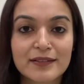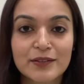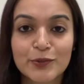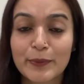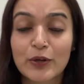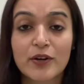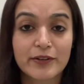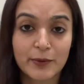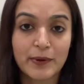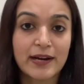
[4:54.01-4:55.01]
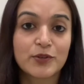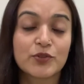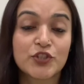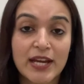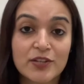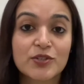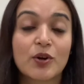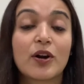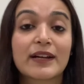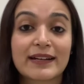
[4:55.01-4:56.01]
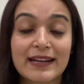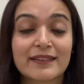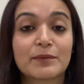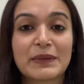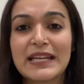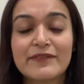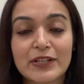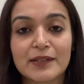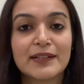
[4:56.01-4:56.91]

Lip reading: You may not require to change or correct that behavior,